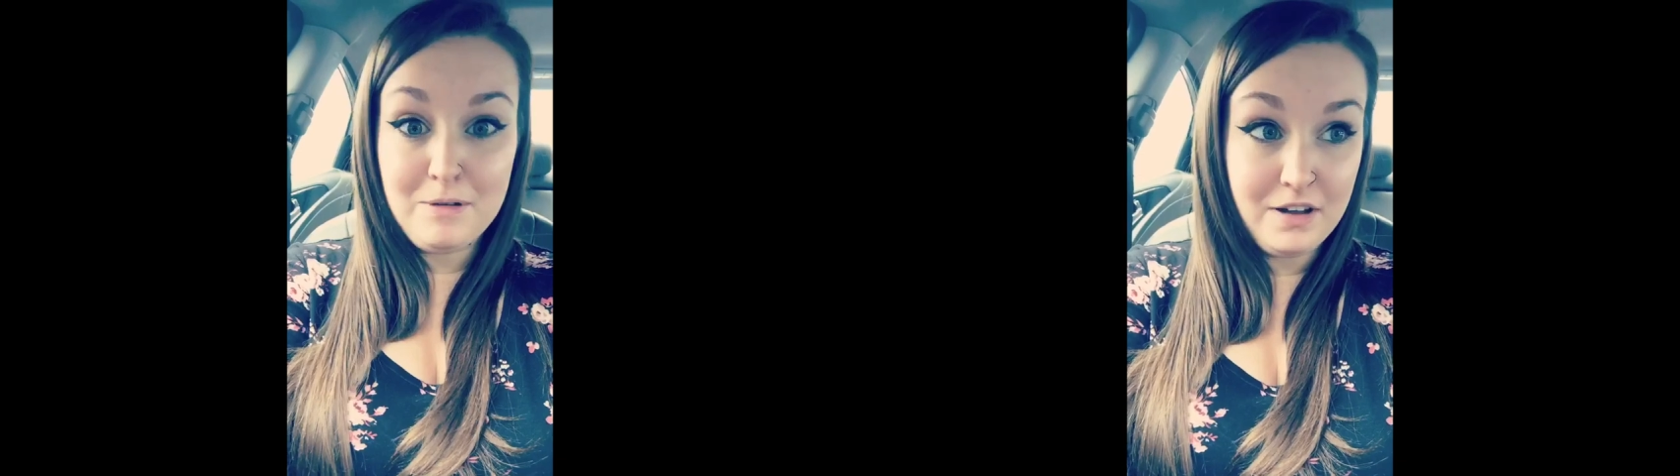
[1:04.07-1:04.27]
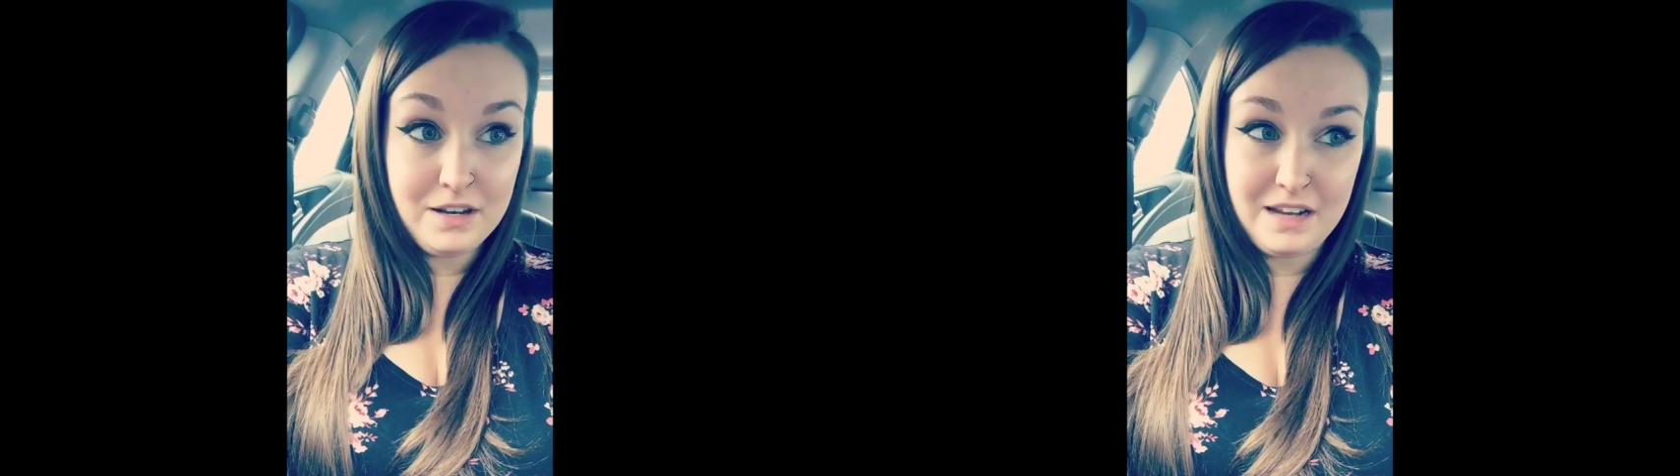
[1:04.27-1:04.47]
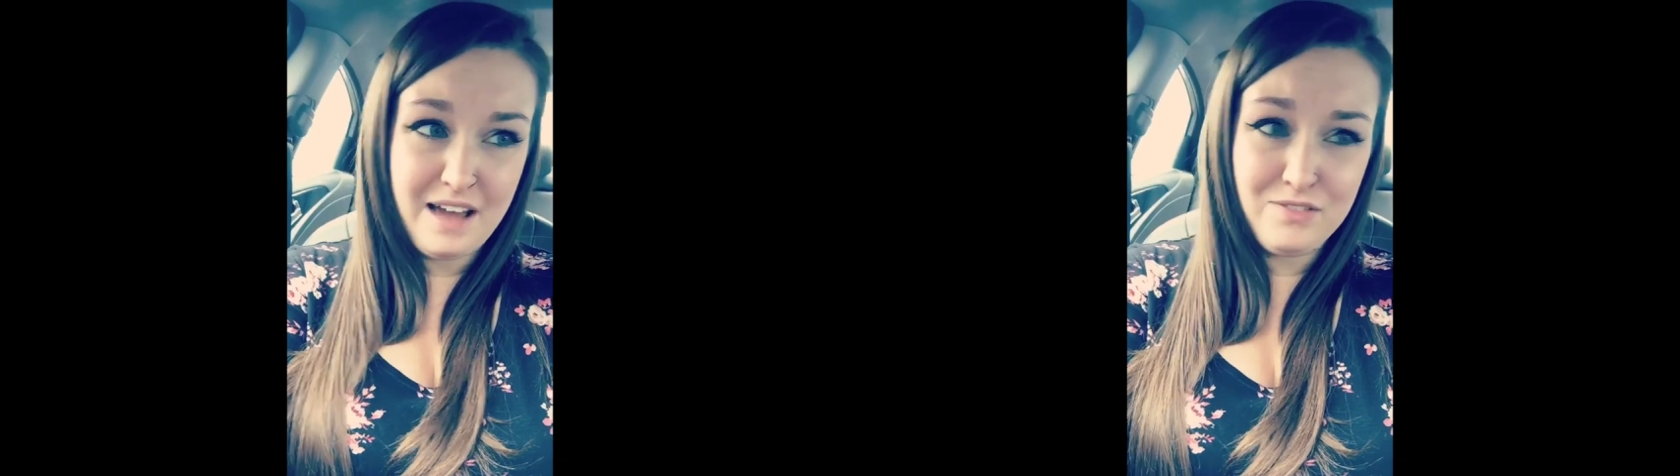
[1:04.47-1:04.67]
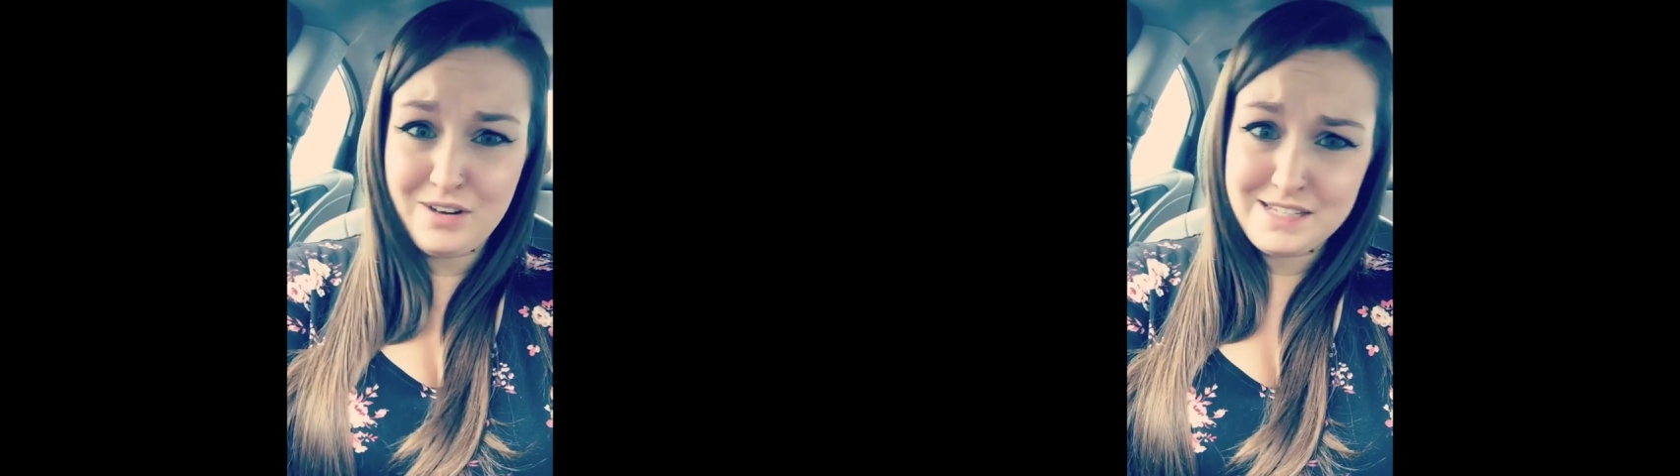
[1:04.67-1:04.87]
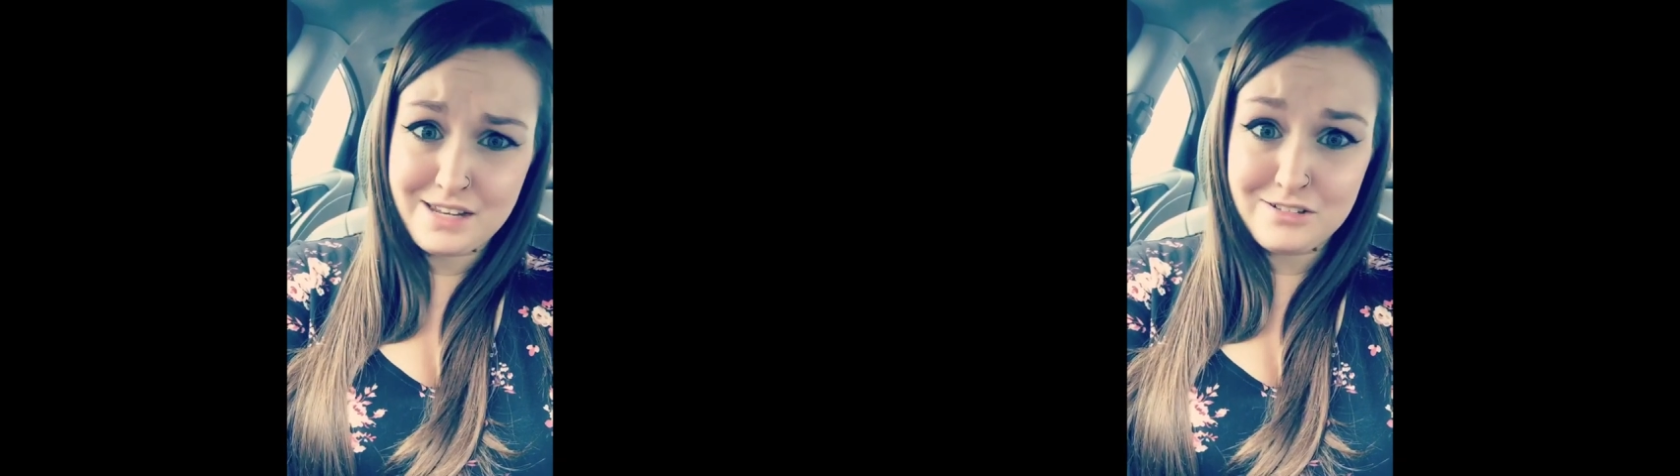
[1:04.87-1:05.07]
be fun to have you
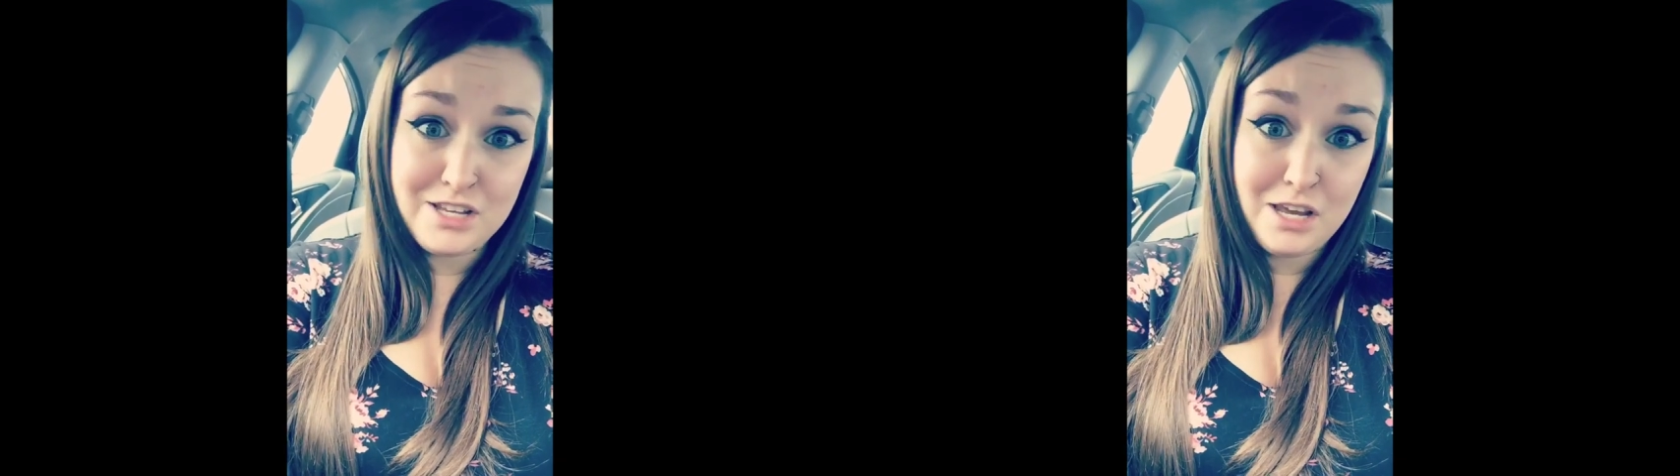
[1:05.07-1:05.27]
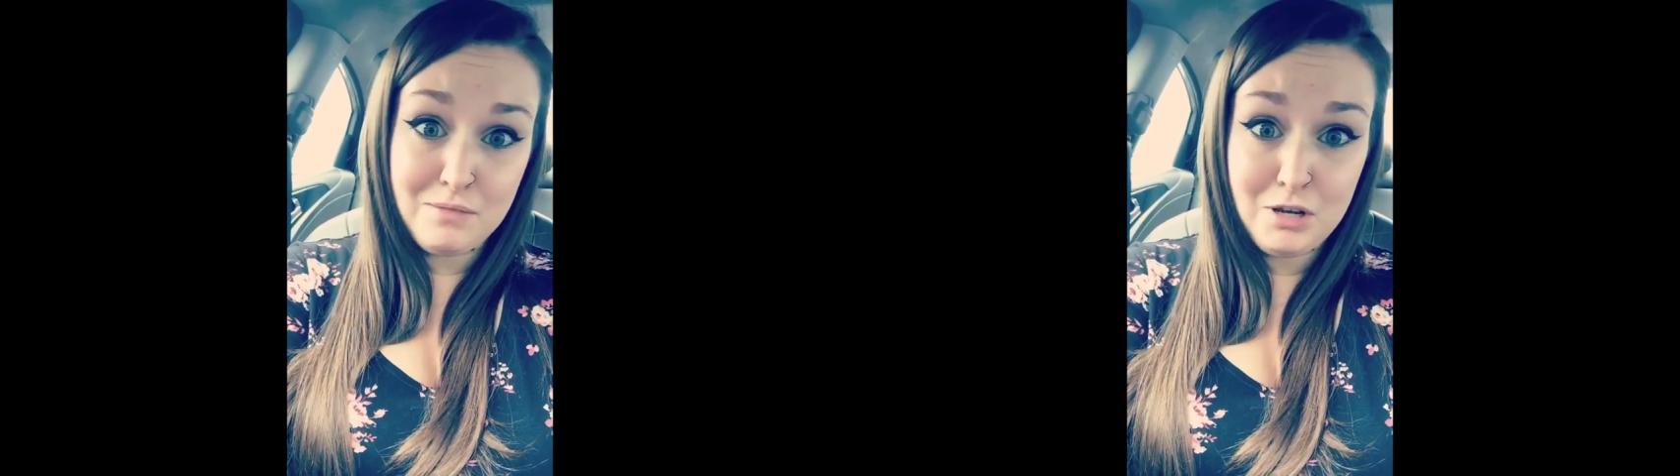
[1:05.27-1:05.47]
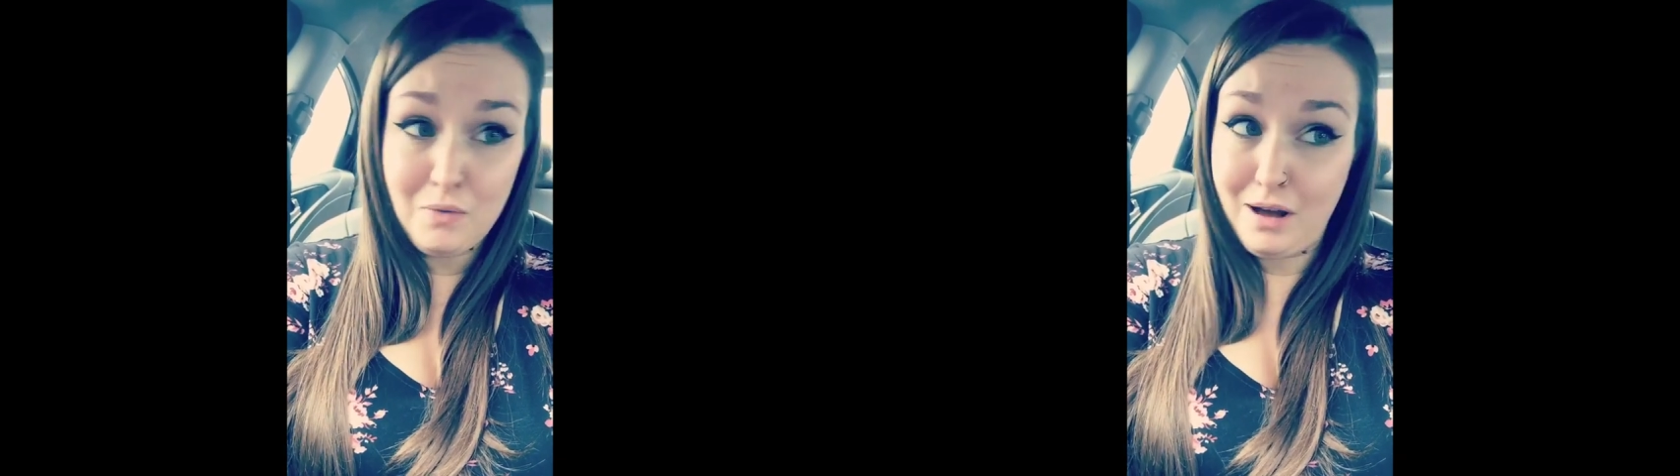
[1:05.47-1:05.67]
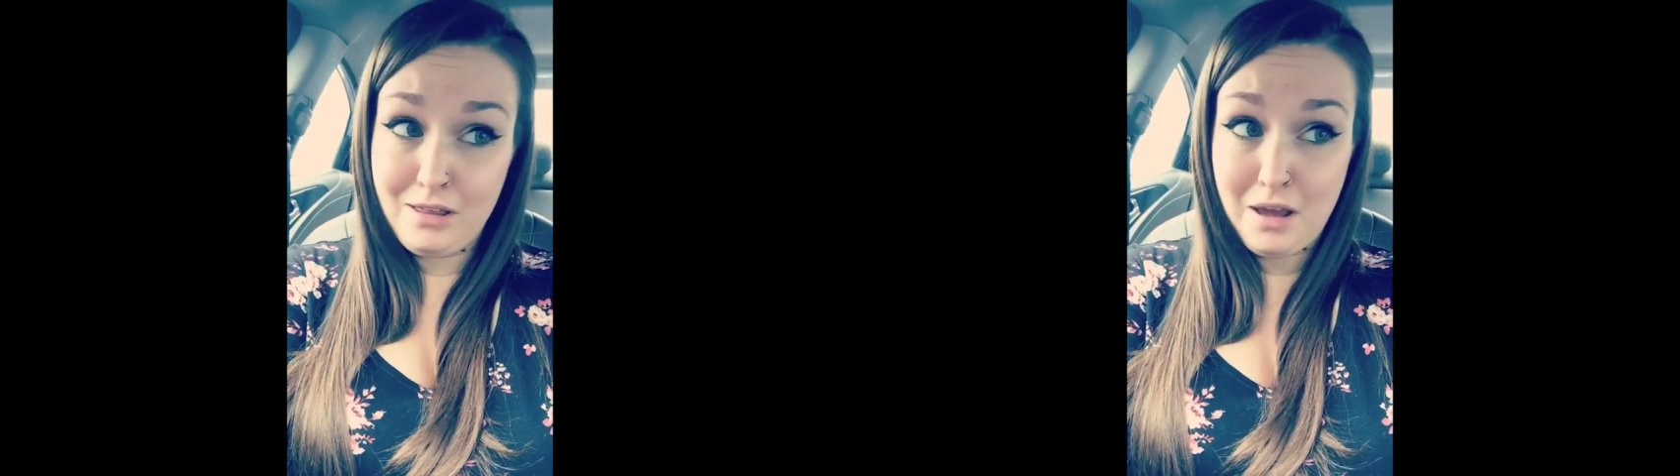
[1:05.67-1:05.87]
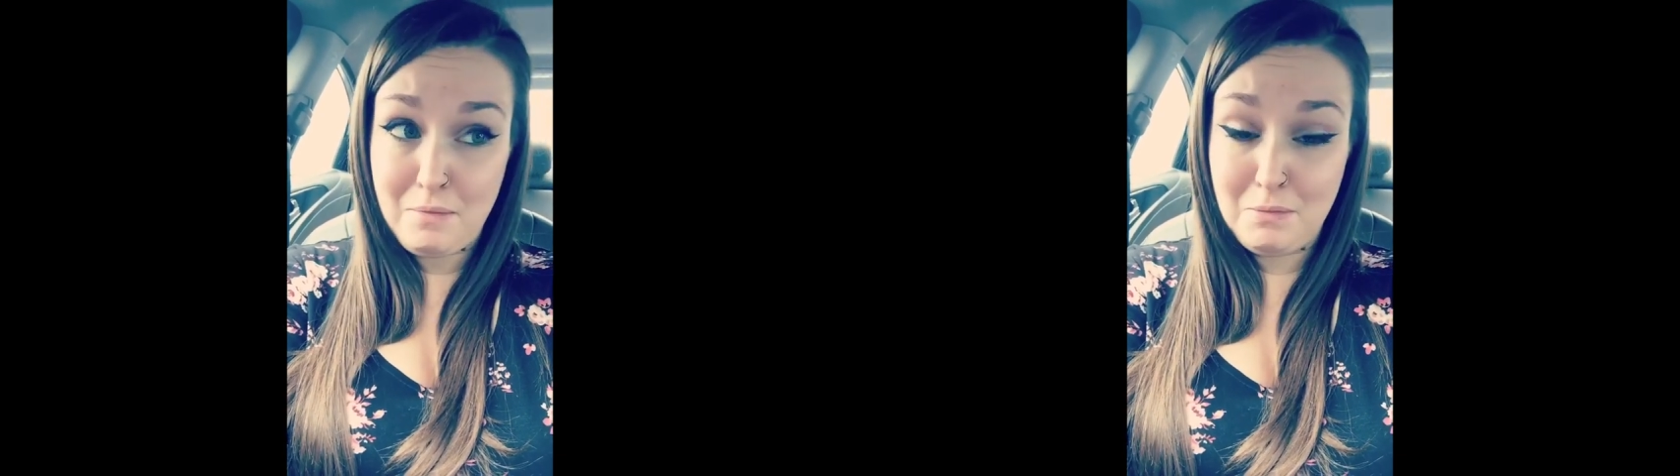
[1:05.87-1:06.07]
guys entertain me
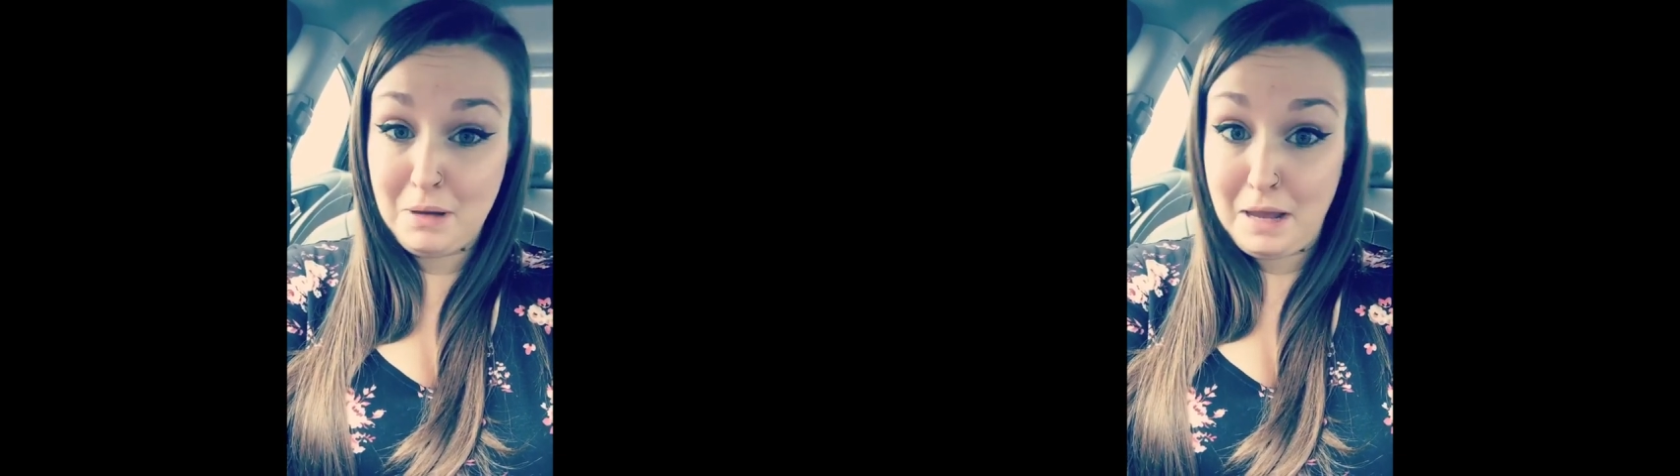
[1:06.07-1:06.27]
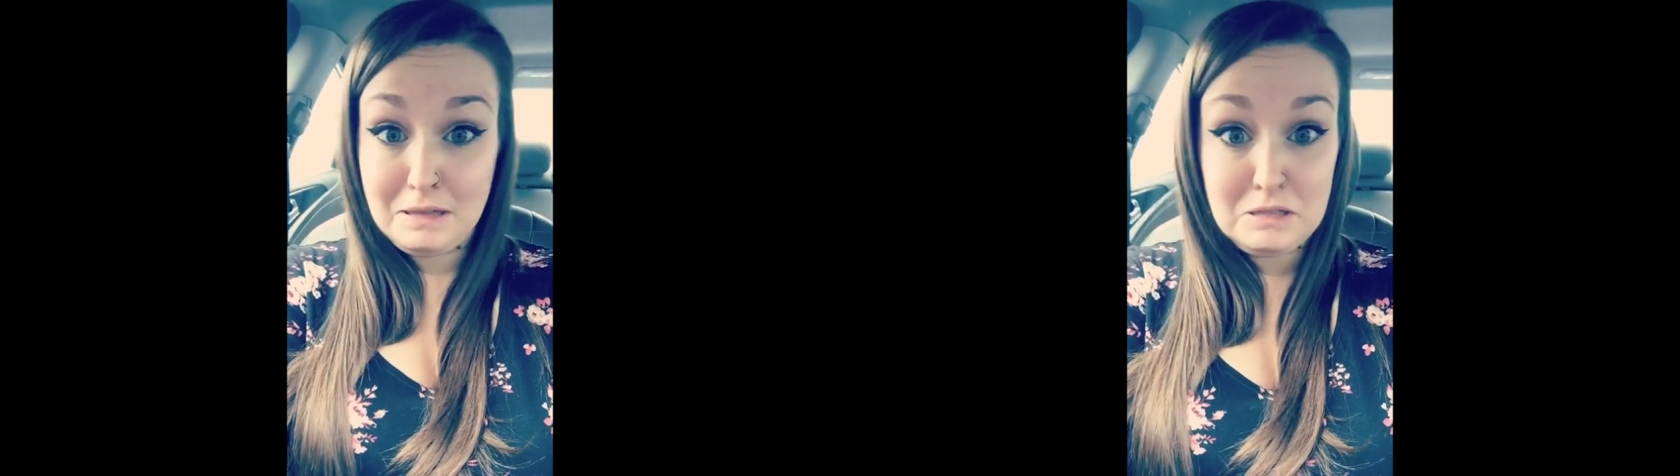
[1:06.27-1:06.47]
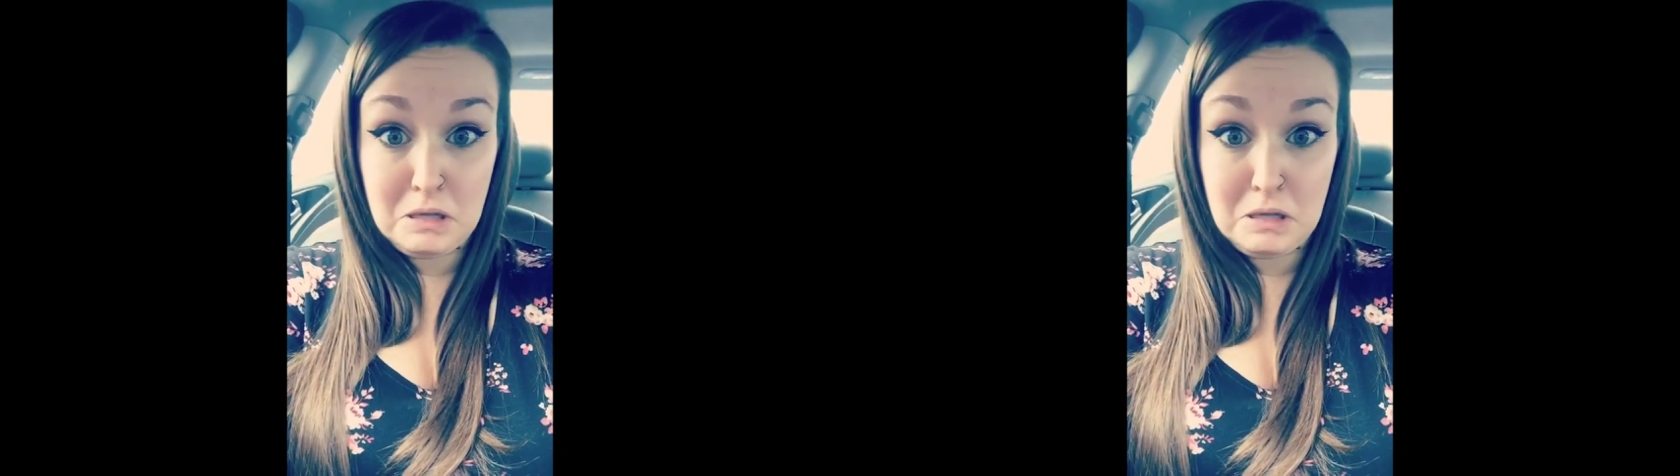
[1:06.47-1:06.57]
while I'm in pain.